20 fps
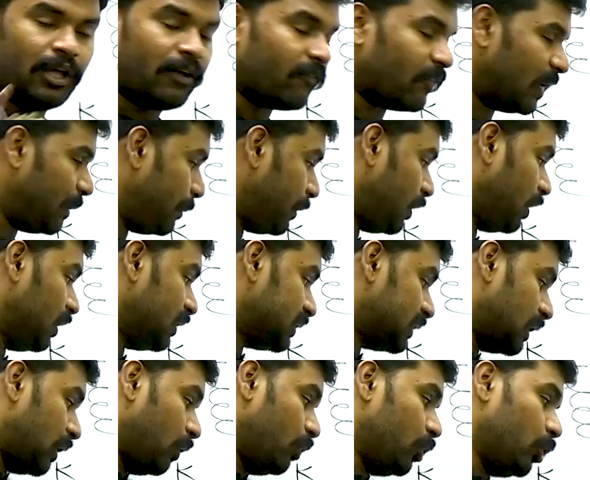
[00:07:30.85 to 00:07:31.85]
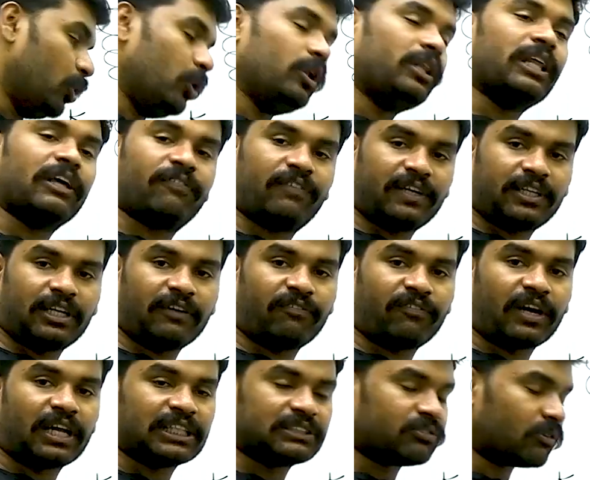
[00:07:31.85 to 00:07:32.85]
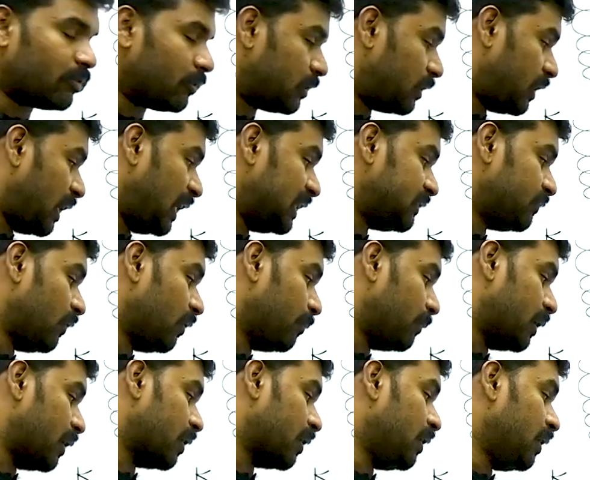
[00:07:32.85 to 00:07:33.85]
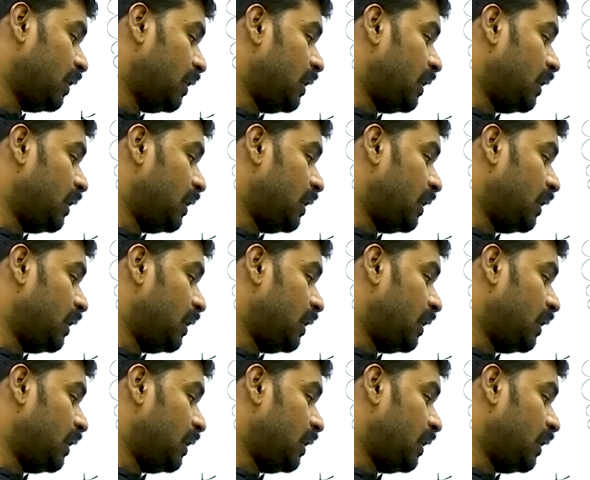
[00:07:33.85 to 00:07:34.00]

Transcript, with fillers: Why? Because now due to the effect of transfer, transformer,